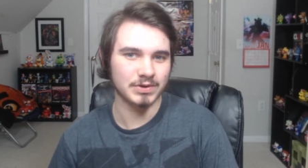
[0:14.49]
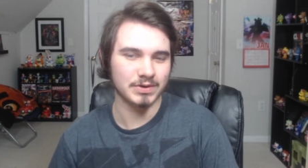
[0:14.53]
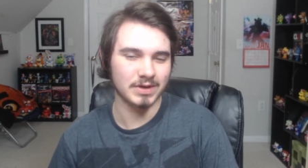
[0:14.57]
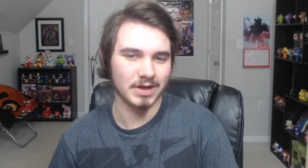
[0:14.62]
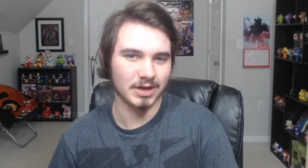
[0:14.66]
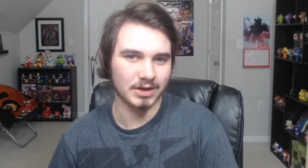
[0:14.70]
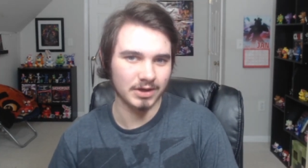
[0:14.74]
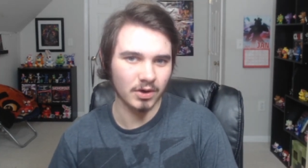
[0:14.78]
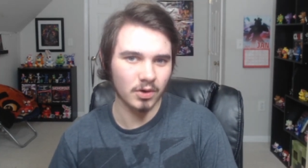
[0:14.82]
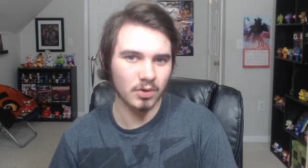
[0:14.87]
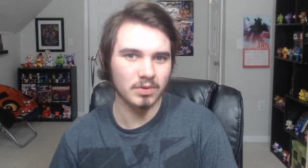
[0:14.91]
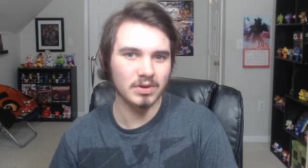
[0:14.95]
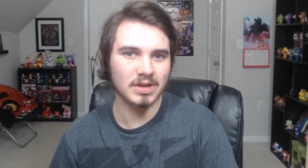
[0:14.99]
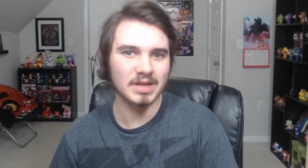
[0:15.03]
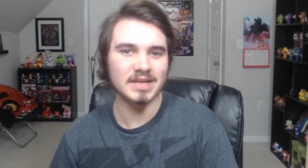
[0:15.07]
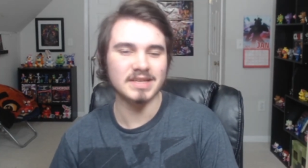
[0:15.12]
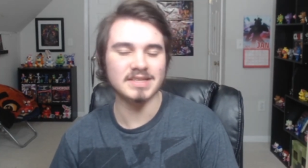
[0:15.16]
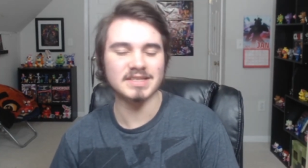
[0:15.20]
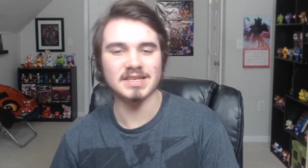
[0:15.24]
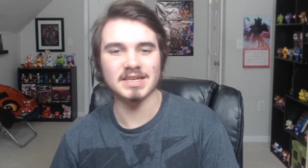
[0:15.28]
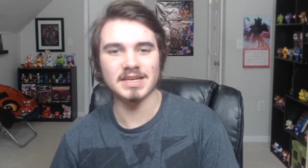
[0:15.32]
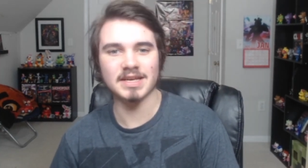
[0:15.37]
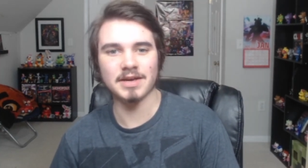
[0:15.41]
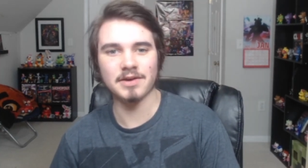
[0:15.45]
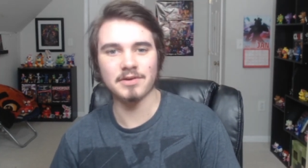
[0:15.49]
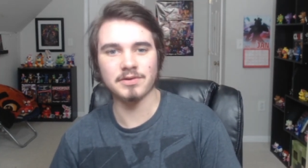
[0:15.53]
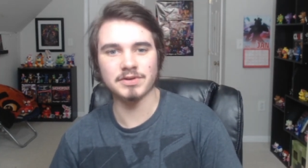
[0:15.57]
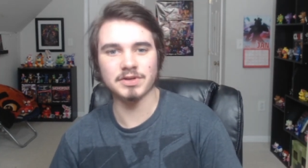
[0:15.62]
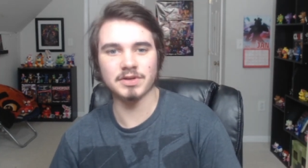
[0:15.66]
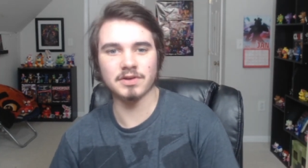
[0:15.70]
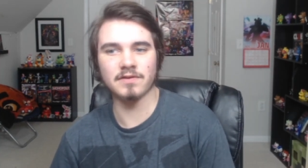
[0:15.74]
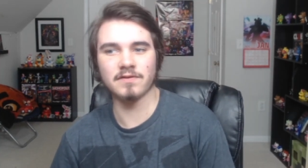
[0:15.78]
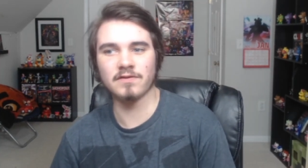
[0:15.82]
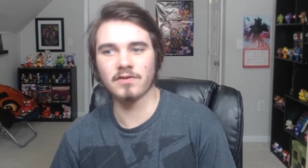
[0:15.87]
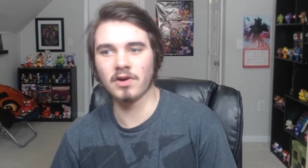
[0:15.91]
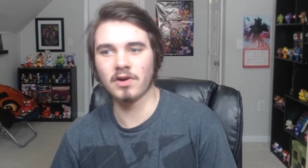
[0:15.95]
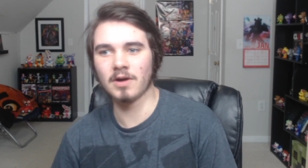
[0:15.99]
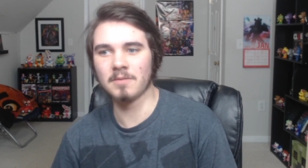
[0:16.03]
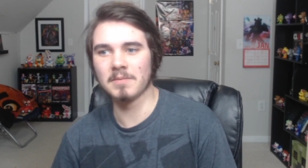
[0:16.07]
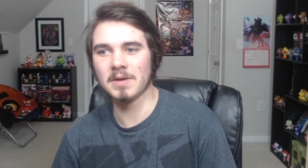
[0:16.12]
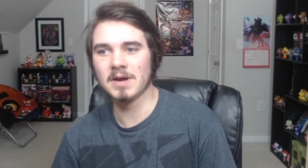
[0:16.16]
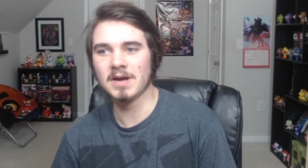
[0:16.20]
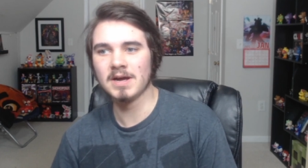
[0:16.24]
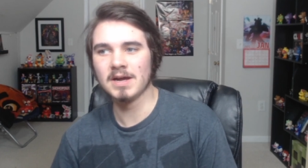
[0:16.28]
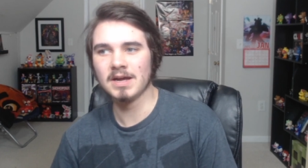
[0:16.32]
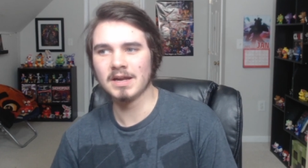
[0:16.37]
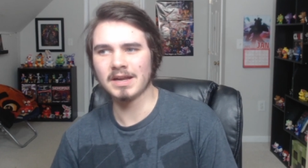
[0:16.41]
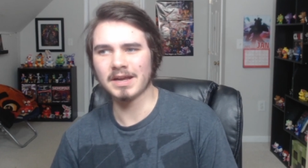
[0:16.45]
Not only is it a character from
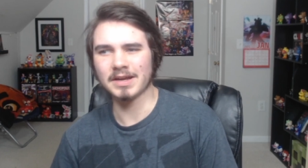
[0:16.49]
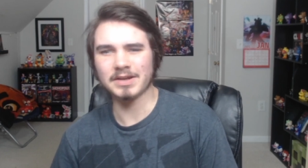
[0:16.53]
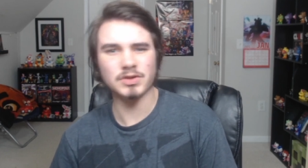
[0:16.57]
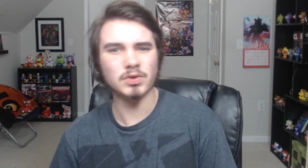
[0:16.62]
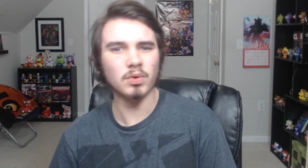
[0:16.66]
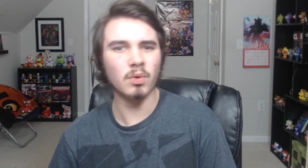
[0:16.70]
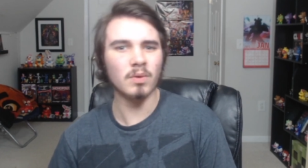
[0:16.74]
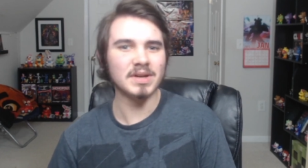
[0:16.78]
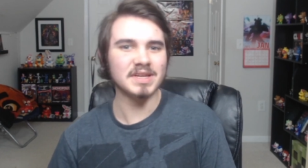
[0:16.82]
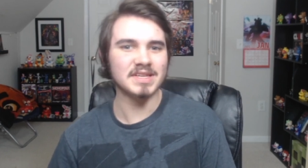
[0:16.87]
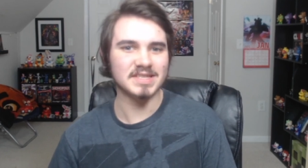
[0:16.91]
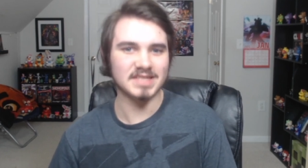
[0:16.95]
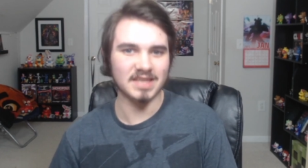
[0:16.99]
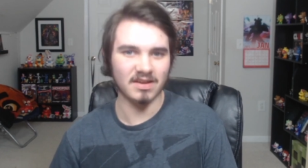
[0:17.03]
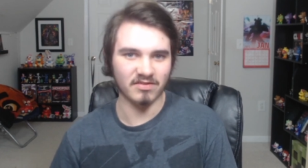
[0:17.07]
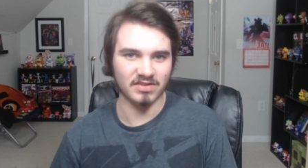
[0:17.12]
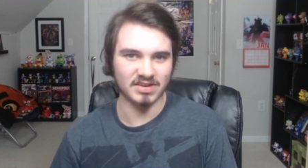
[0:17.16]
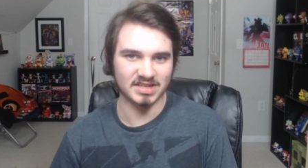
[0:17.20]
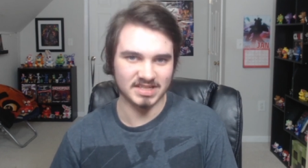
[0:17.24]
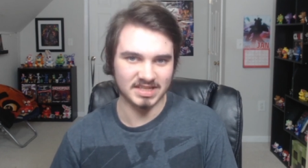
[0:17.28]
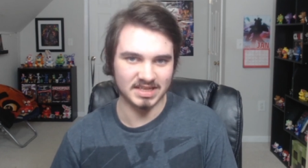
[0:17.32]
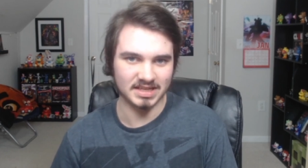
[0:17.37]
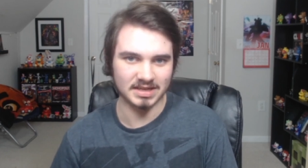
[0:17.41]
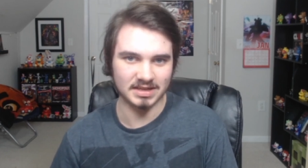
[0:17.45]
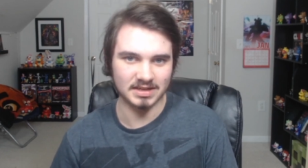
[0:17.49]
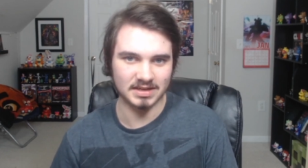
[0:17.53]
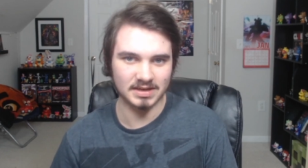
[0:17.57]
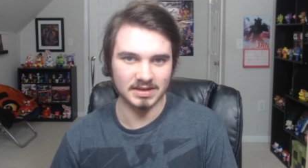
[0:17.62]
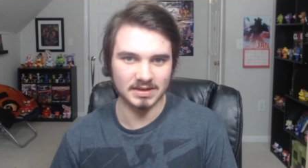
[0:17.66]
like twenty seventeen,